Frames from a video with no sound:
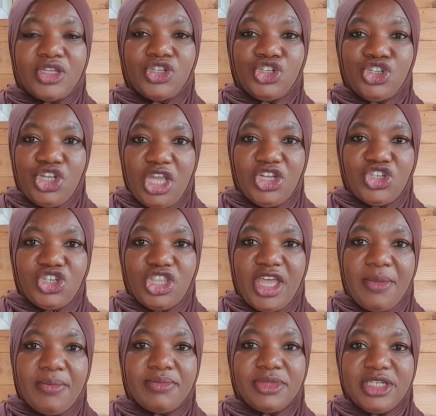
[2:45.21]
change
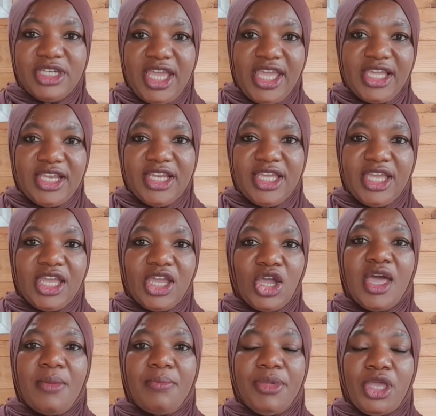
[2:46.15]
them daily
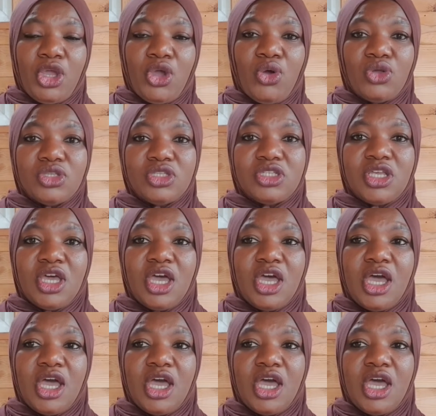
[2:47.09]
because